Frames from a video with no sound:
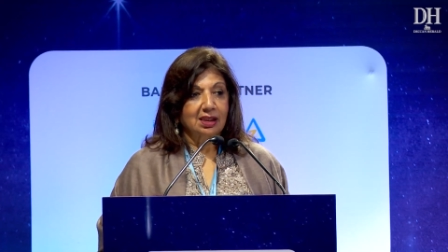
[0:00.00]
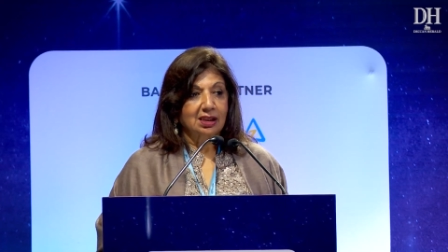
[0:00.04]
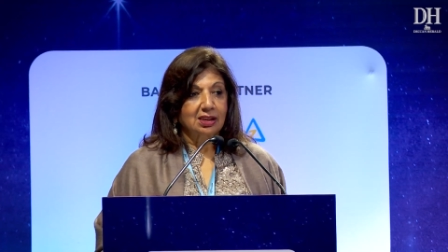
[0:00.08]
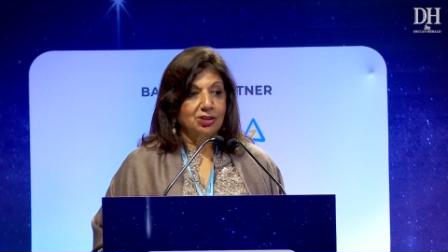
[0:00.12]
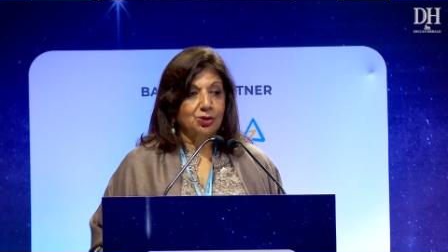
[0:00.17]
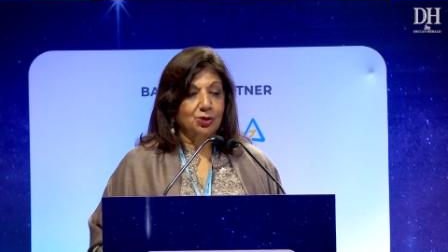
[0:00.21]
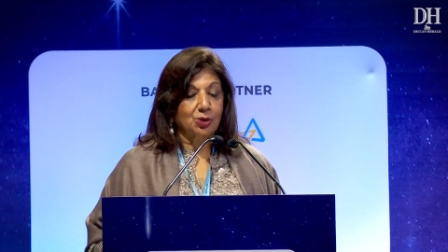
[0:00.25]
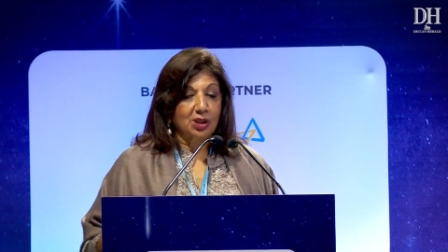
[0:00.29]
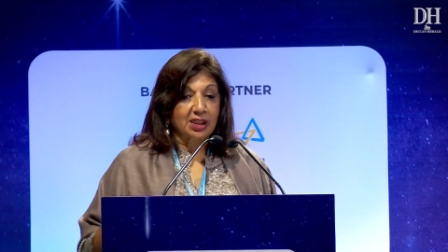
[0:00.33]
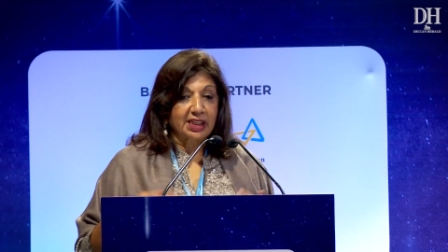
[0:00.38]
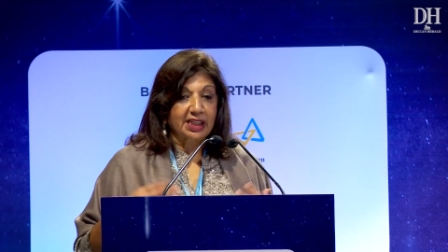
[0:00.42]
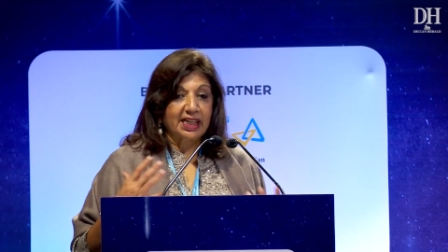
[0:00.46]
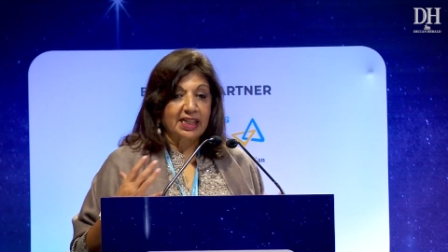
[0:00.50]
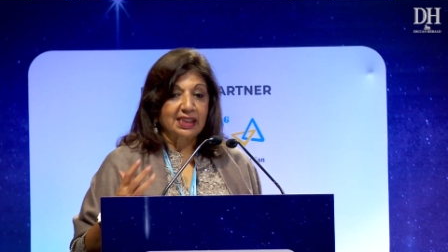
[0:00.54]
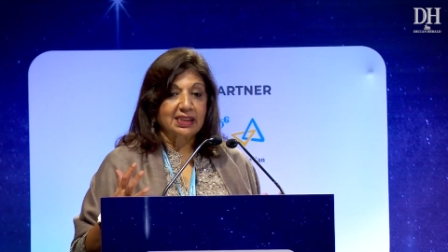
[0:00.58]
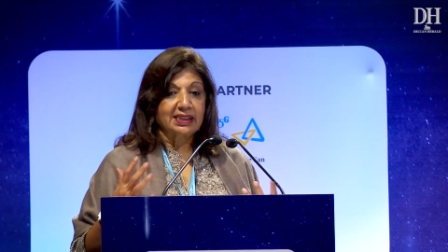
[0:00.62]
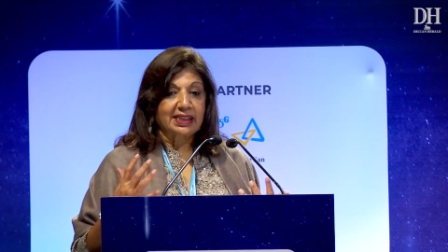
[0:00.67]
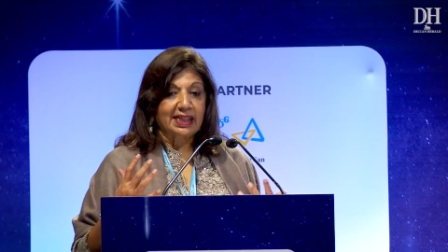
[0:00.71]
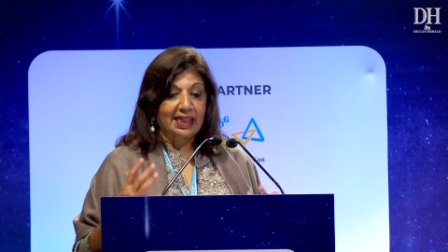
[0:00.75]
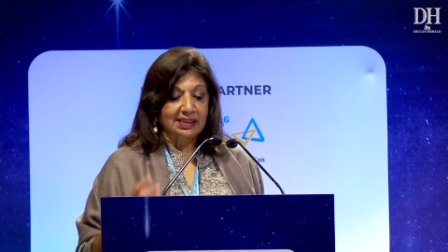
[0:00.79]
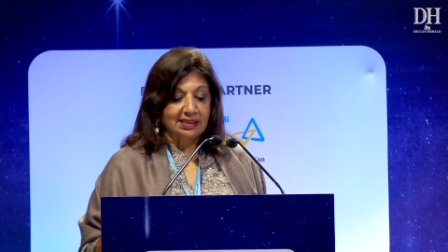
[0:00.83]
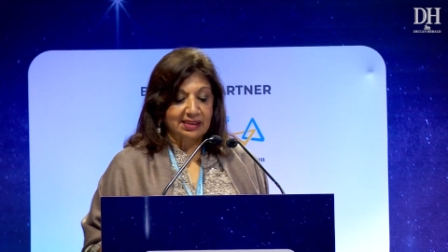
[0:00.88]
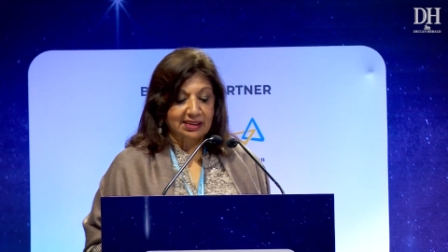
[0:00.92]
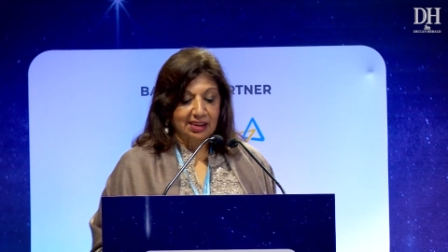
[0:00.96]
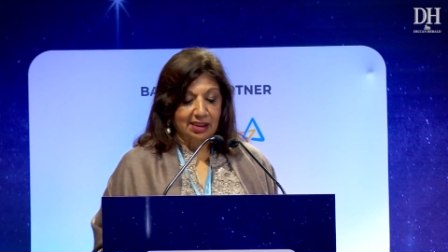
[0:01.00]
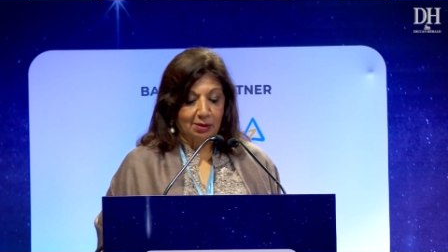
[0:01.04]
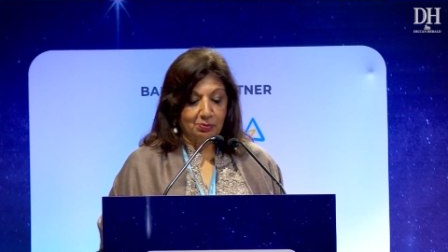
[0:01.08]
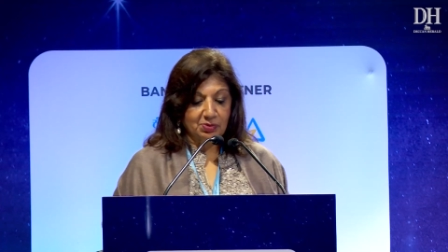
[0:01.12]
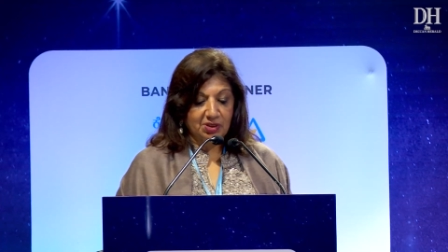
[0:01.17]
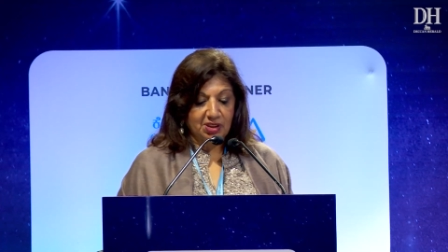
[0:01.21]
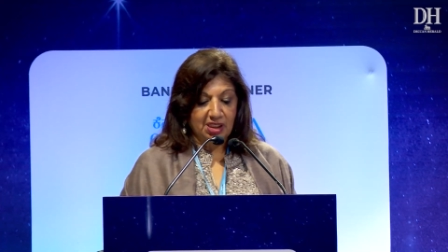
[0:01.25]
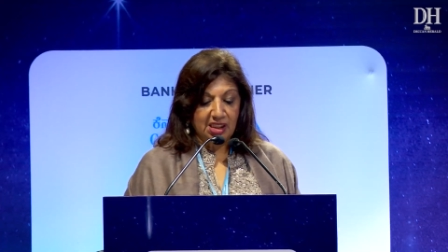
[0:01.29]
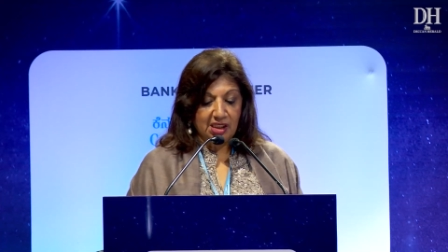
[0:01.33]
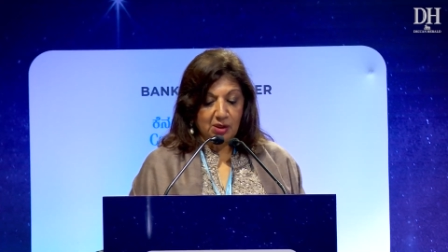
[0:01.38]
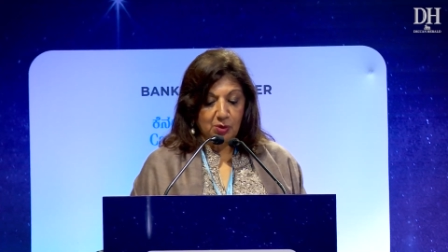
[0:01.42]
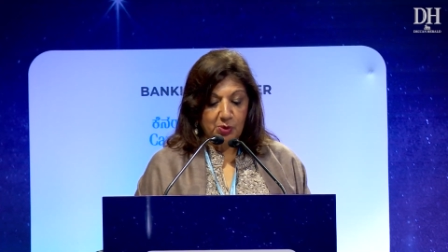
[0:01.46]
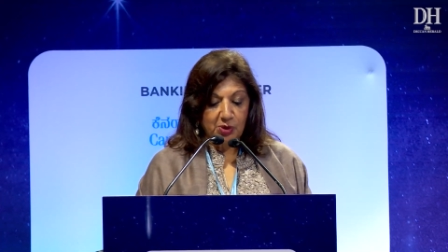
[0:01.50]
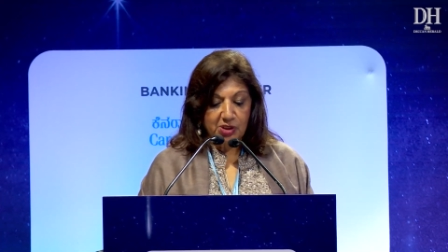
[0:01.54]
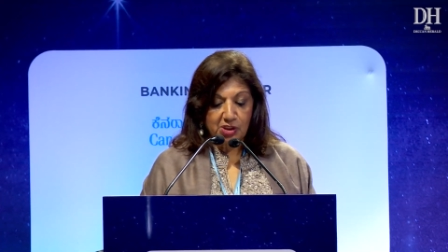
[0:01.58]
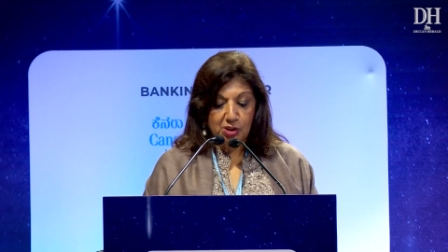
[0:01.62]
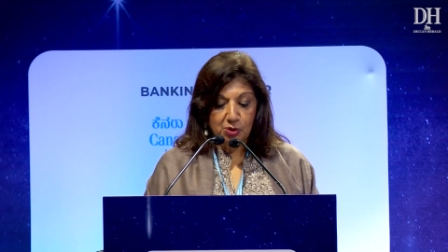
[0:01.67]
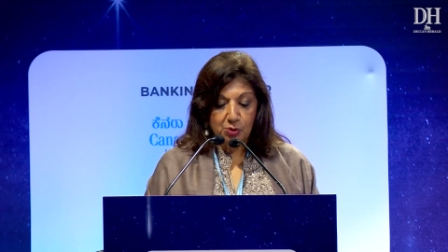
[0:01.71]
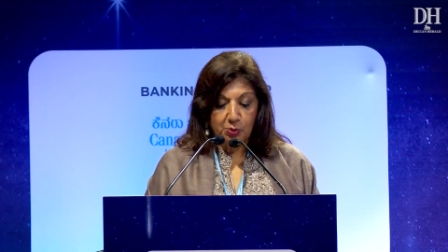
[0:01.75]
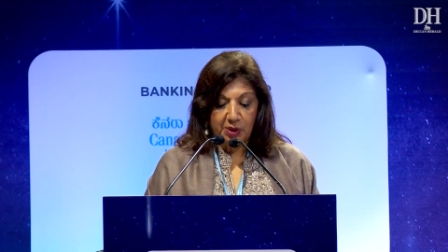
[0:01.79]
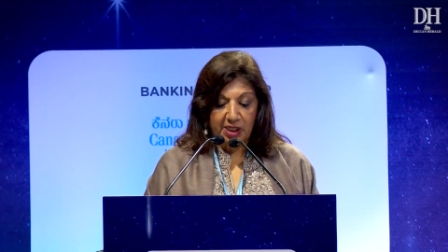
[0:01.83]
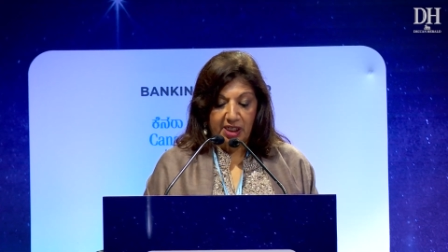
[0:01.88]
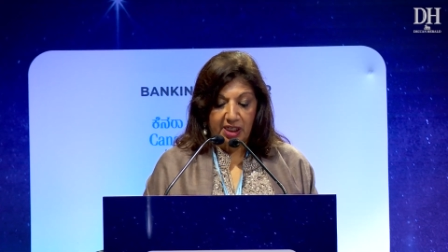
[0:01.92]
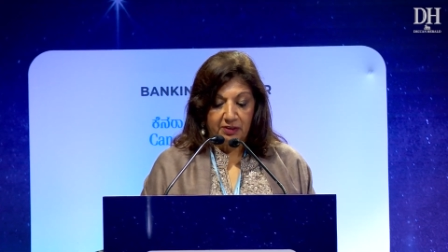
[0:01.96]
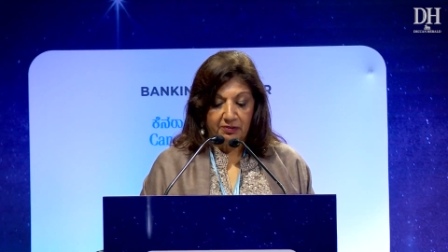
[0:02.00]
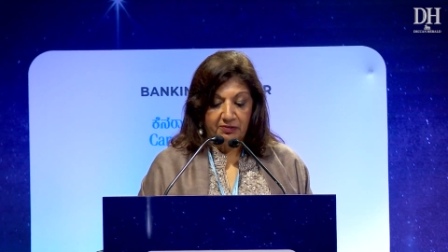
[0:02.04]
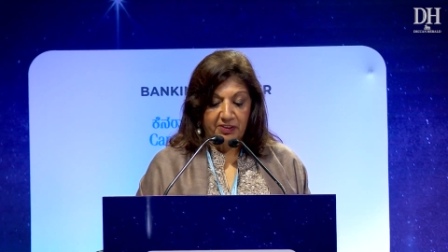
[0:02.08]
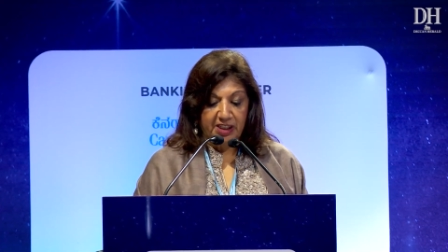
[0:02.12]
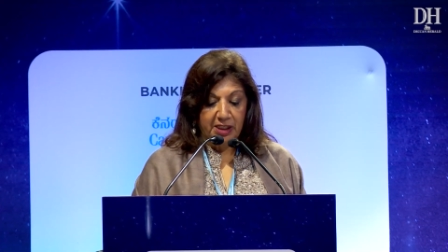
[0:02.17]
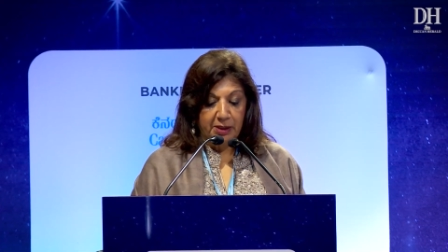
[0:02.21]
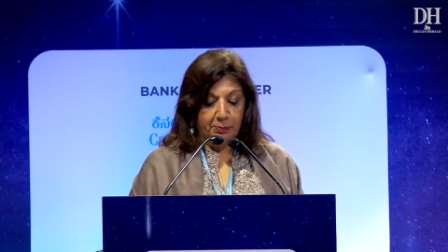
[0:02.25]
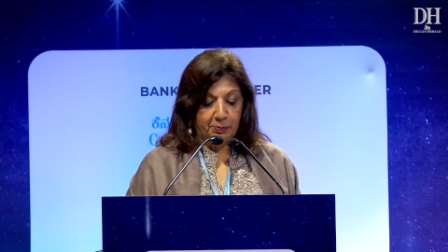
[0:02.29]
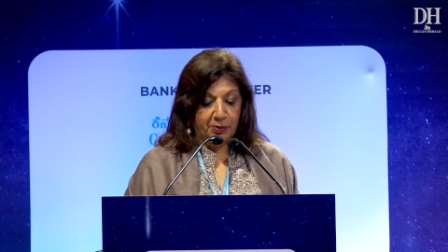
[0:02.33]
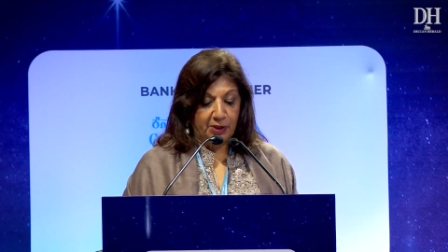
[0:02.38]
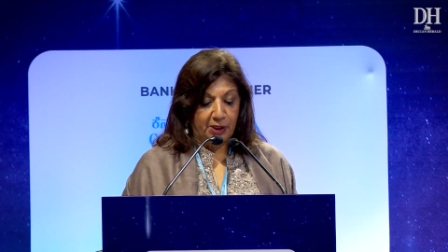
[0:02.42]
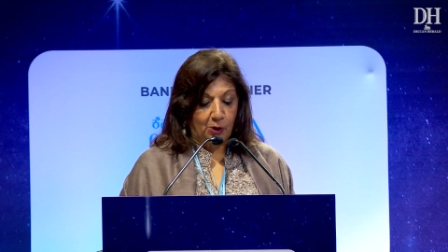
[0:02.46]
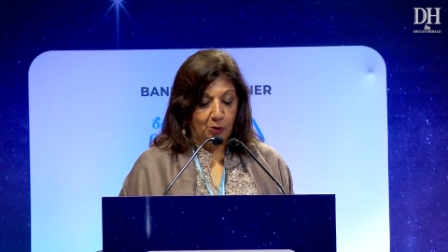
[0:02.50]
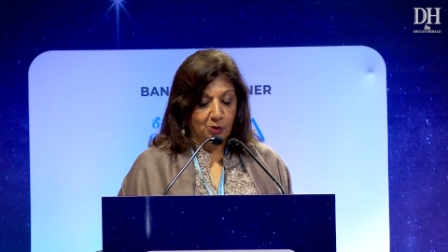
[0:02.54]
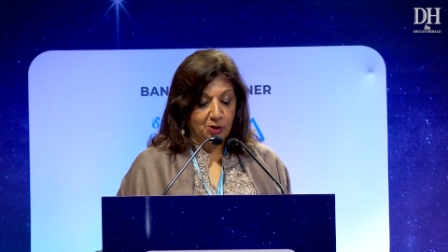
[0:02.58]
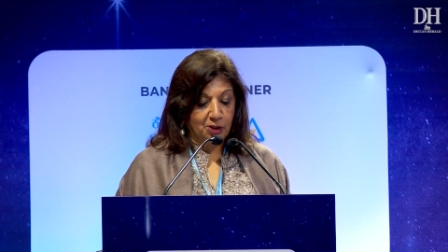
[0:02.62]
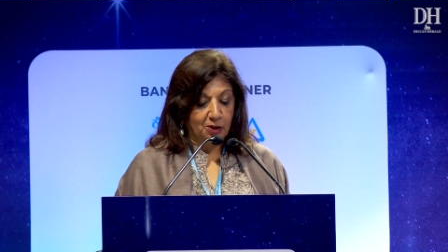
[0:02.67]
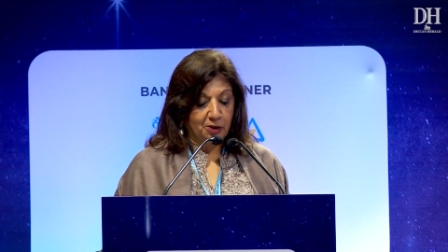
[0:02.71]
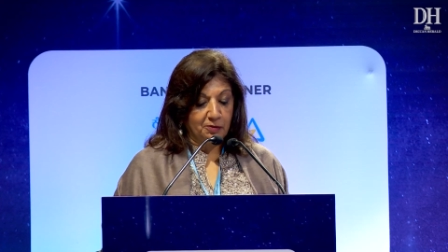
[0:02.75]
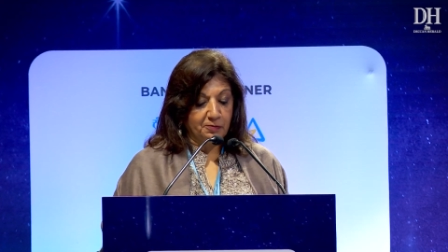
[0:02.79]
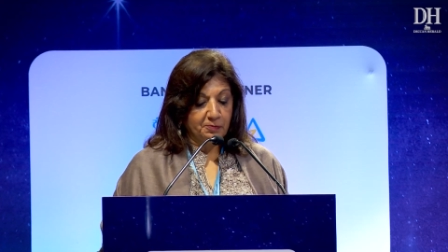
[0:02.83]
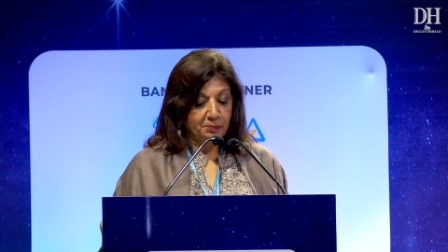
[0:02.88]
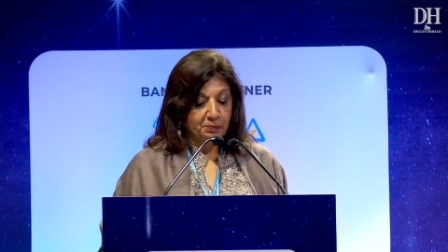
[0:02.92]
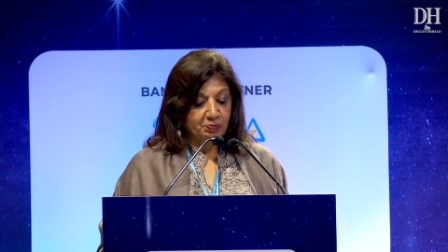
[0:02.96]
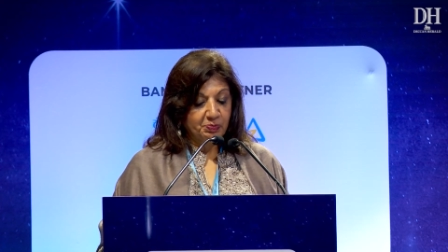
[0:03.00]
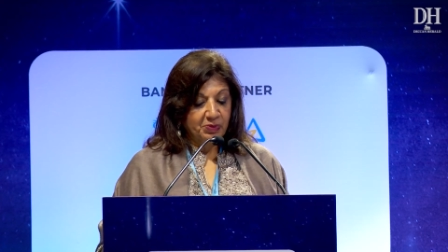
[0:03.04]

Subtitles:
So again, that's something which we are very proud of.